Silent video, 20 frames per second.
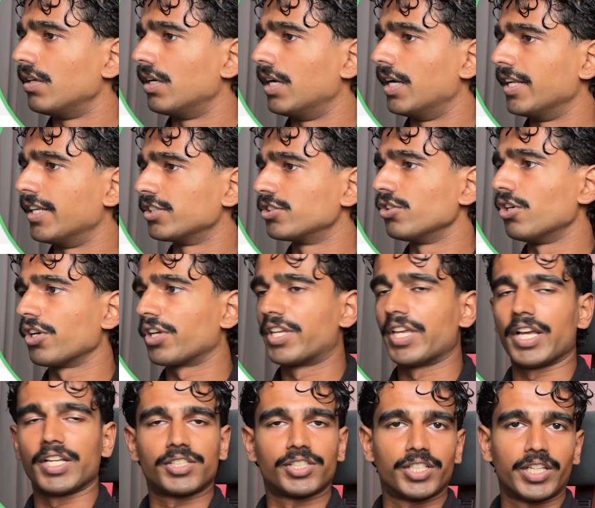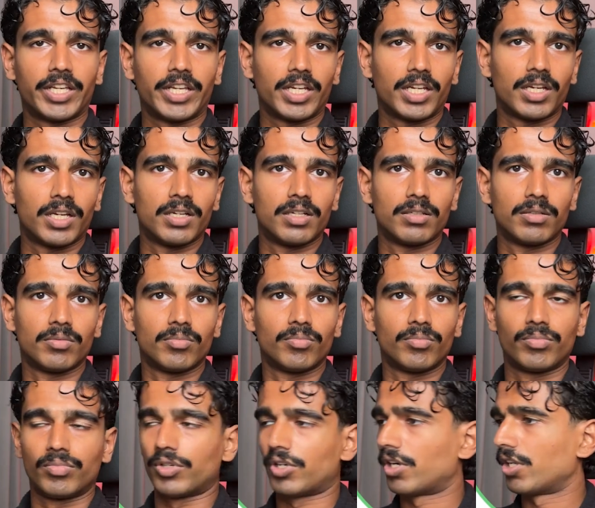And it's not guessing
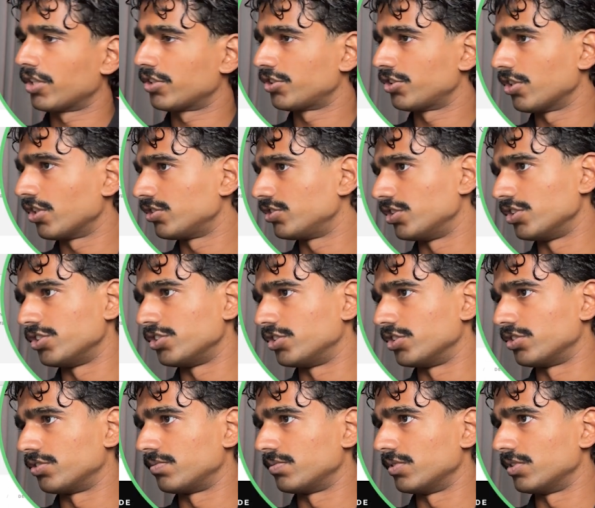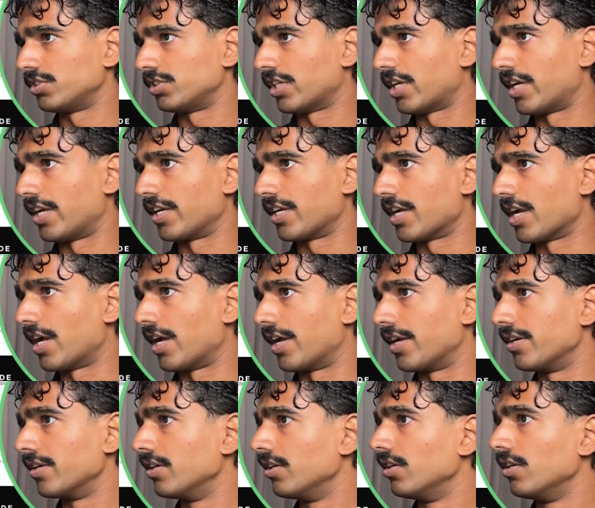product shots, it's just saying, hey,
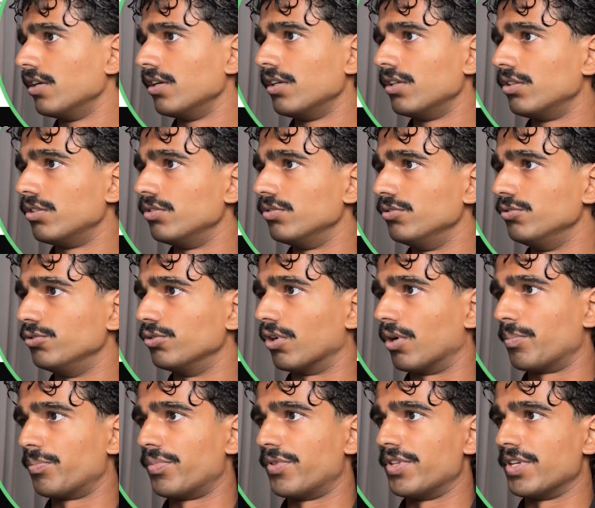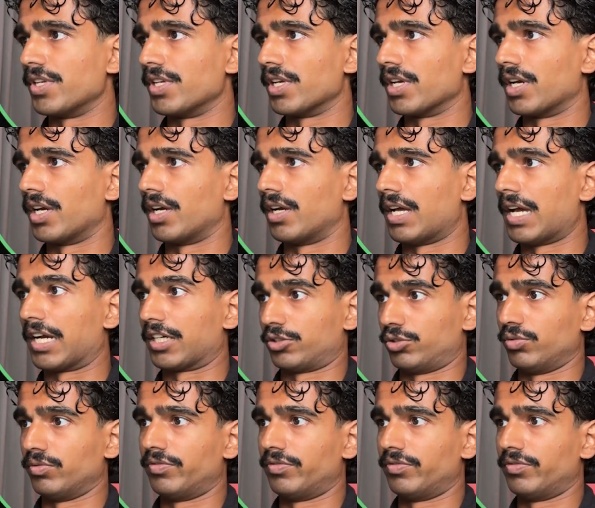drop the actual